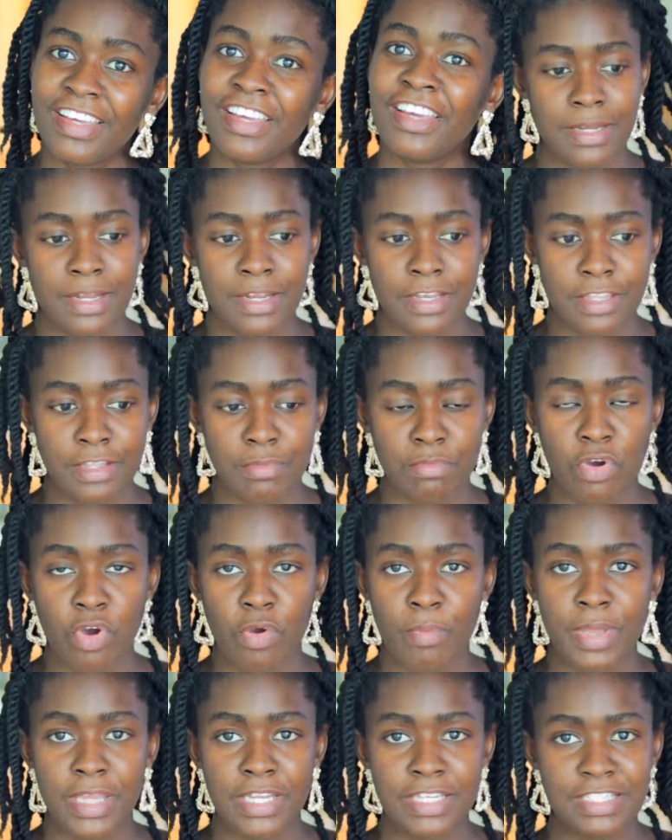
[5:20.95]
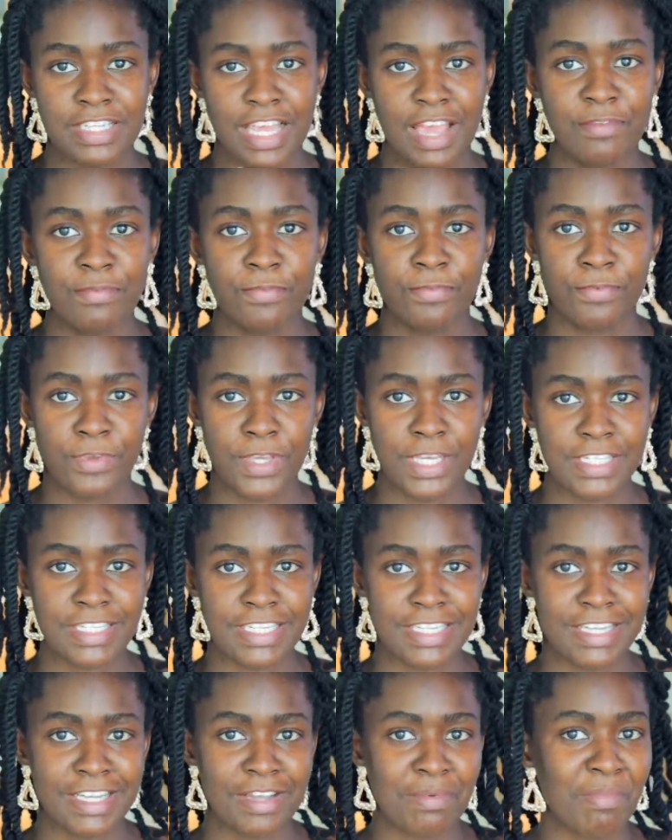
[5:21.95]
At the moment, I'm
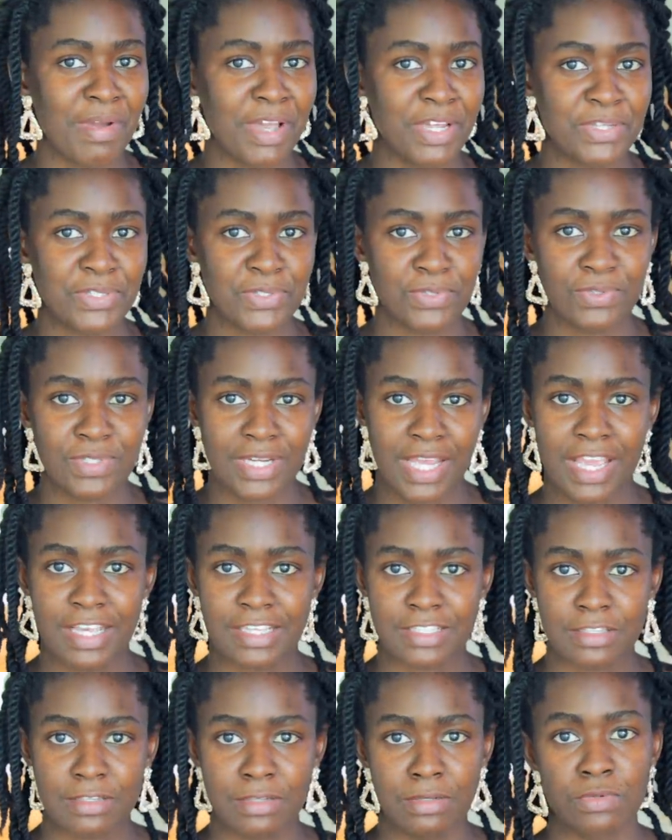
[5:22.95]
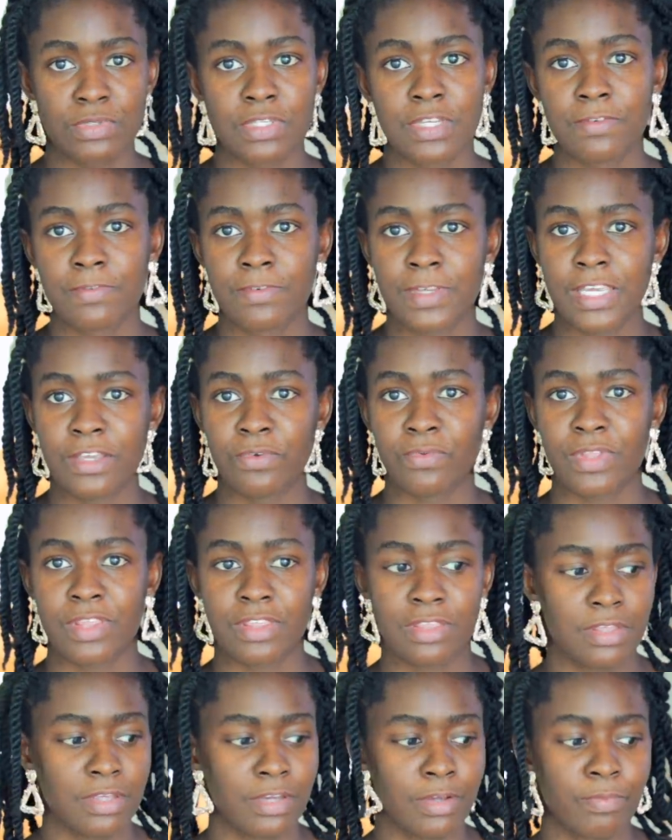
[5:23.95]
feeding my daughter exclusively
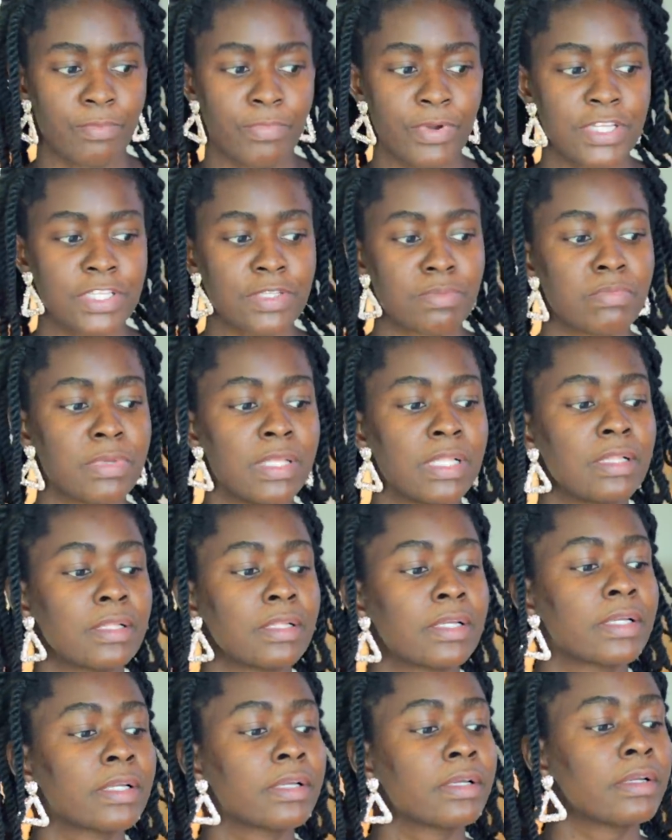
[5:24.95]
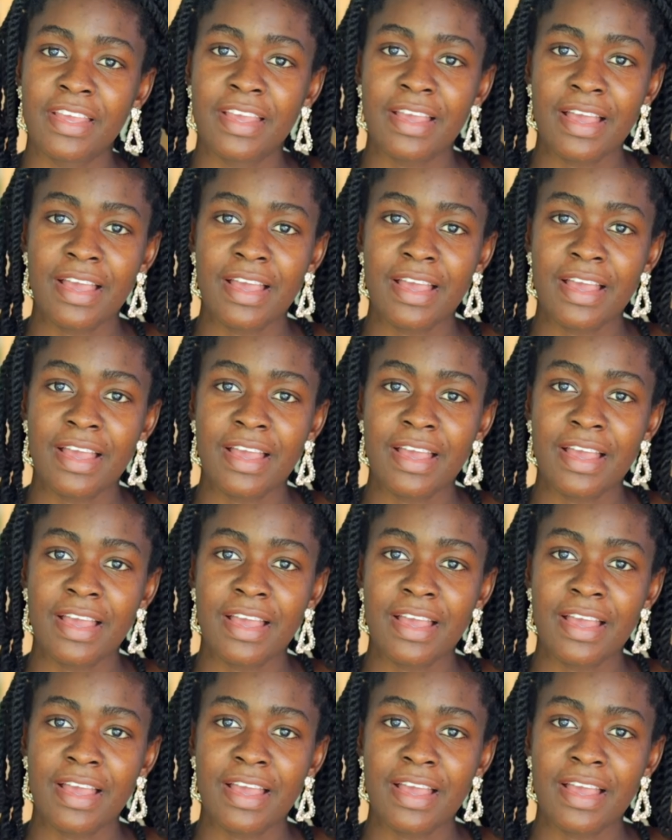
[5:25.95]
with breast milk.